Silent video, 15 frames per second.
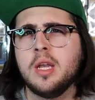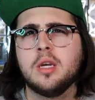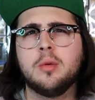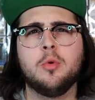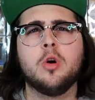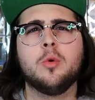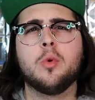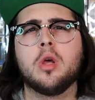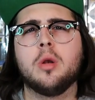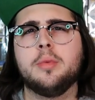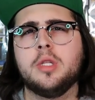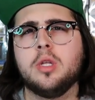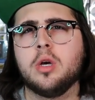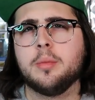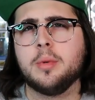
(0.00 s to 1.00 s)
tomorrow we're going
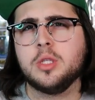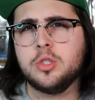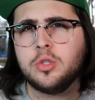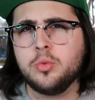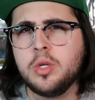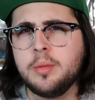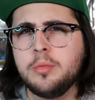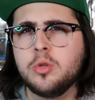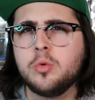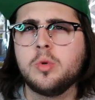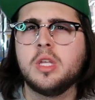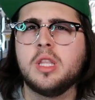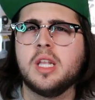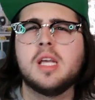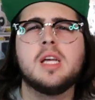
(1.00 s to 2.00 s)
to be talking about Scream
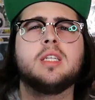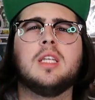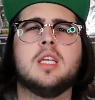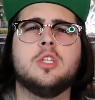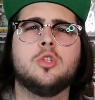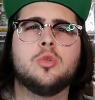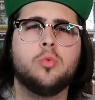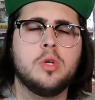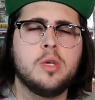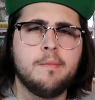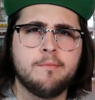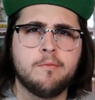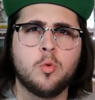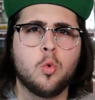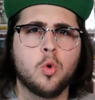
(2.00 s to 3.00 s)
3, the next day
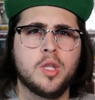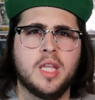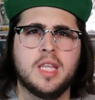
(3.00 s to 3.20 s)
Scream 4,